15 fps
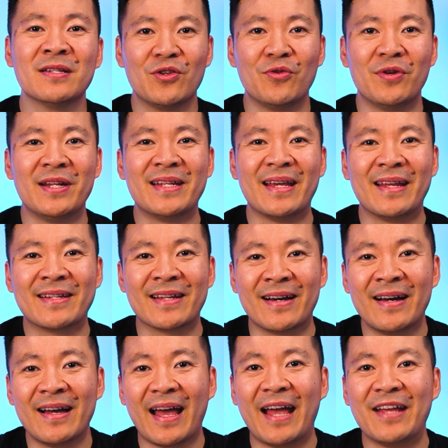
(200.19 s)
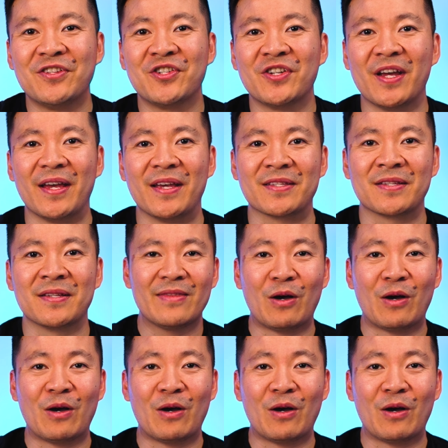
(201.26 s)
you'll need to enter 8 shares.